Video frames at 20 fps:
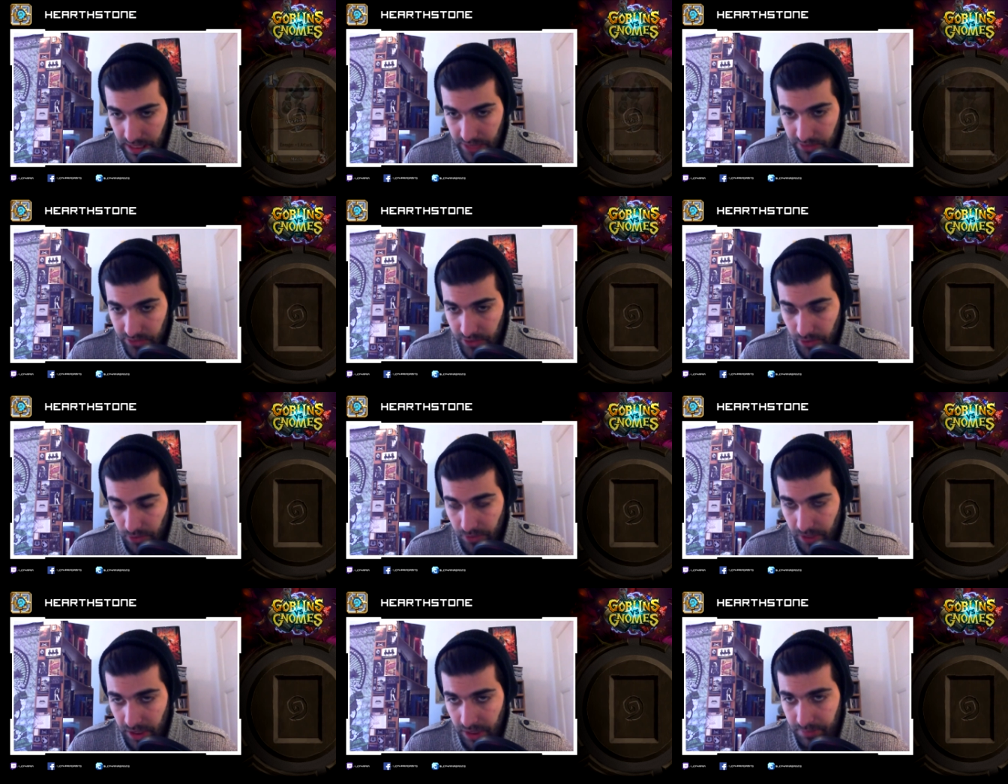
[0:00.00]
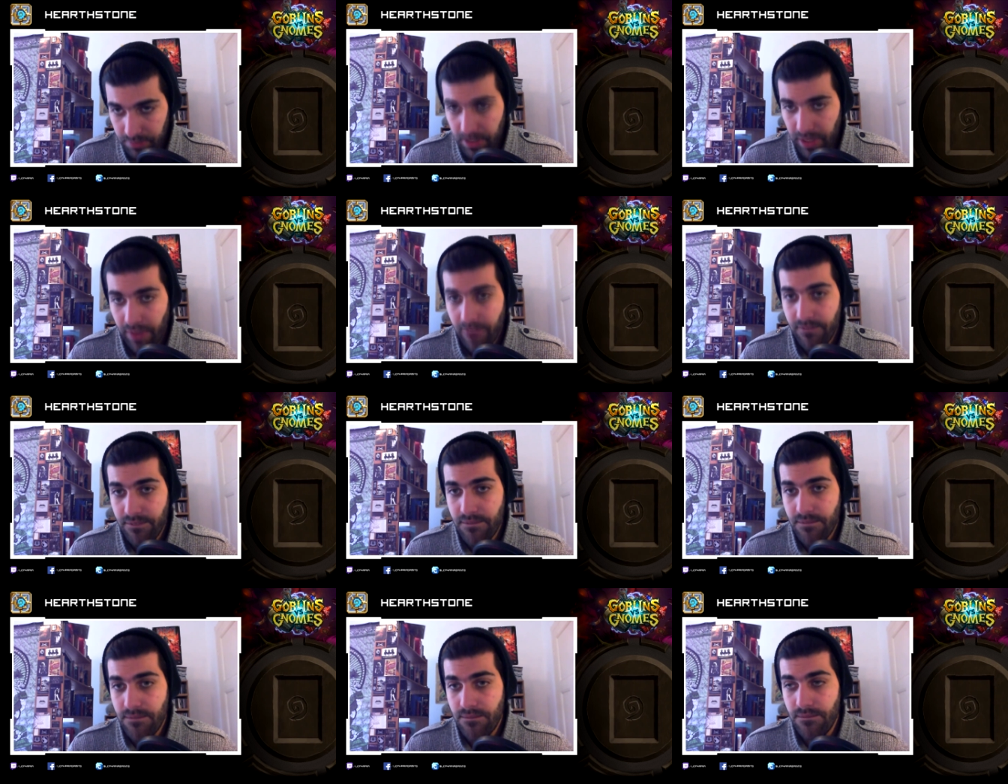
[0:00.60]
So far,
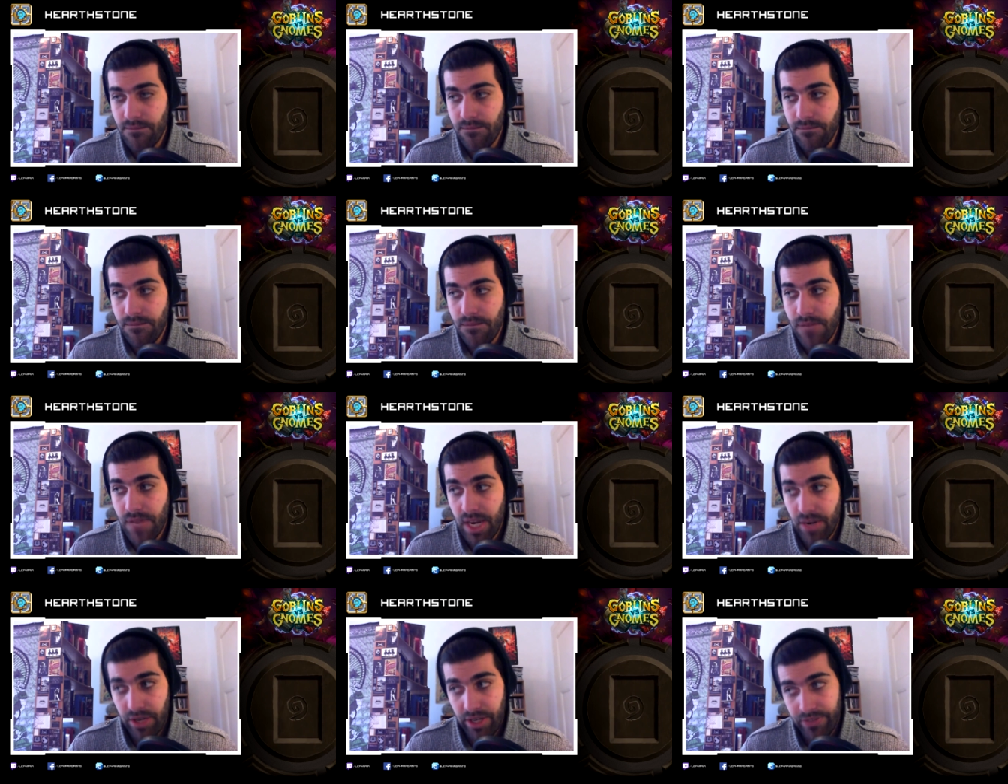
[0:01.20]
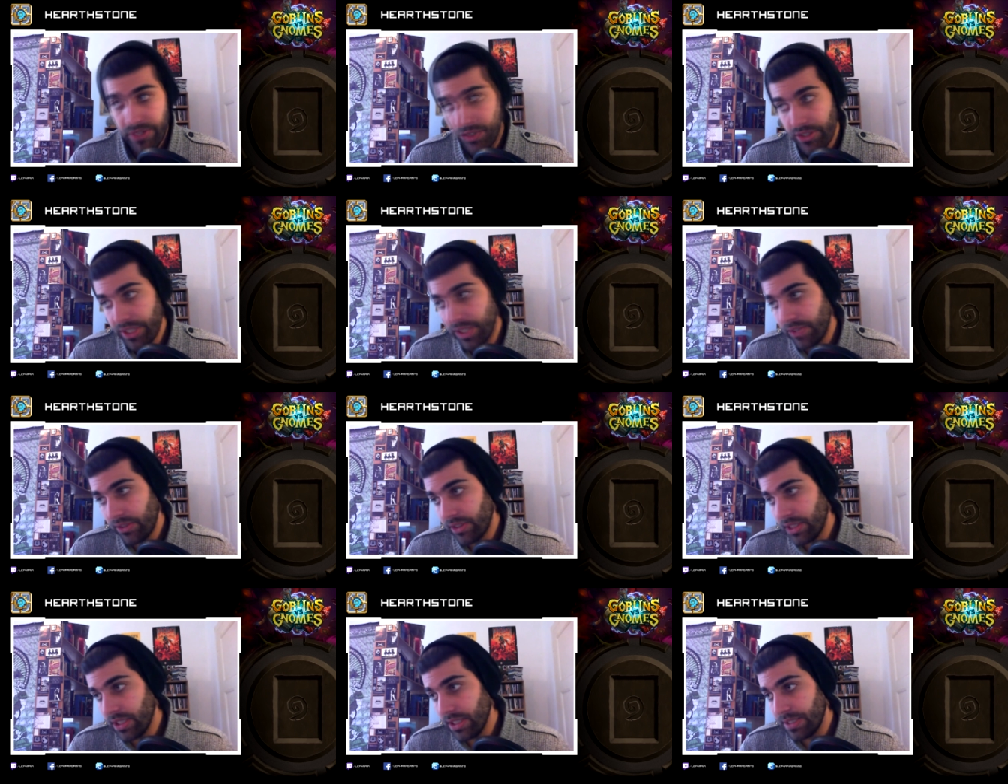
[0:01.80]
very, very
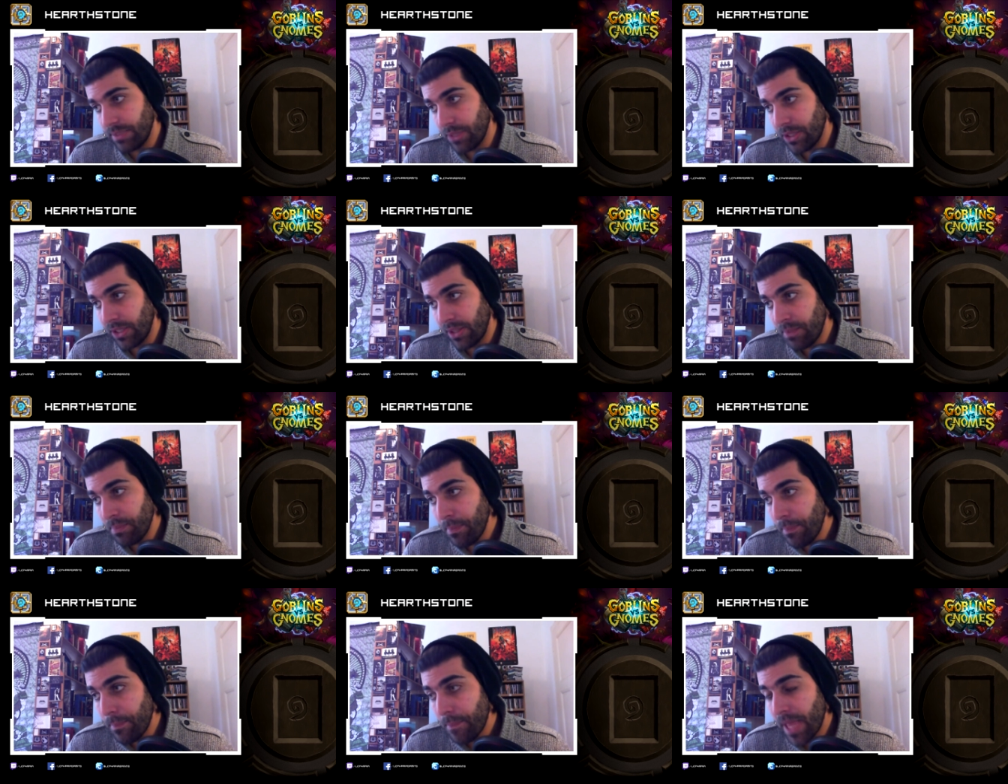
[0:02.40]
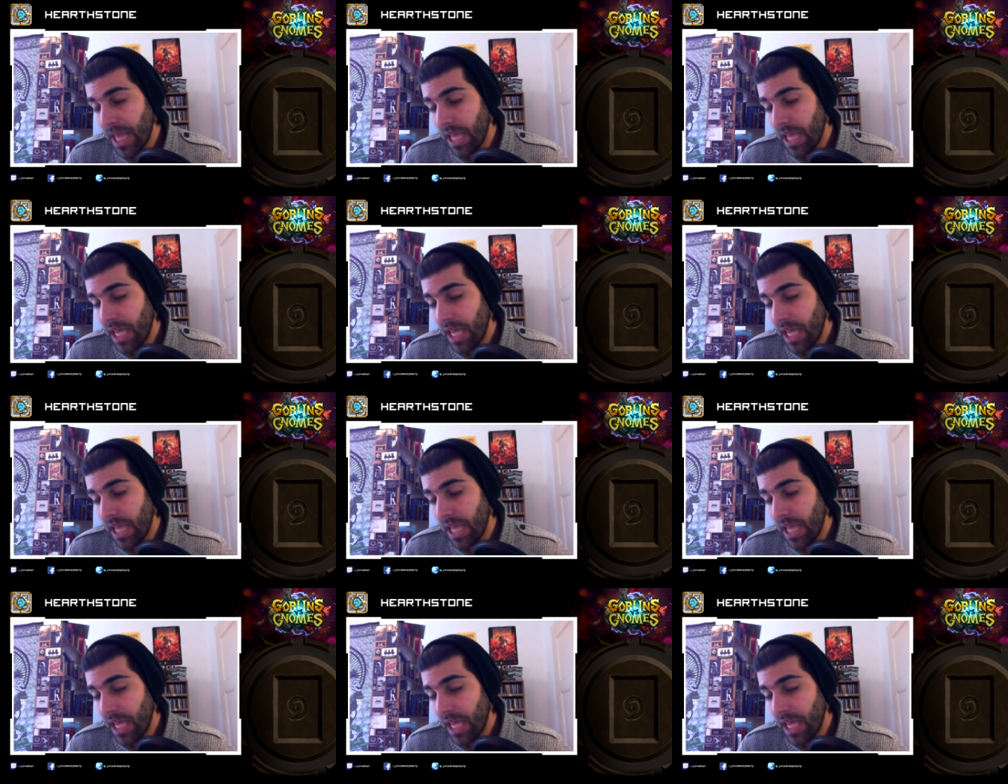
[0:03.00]
nice cards among them.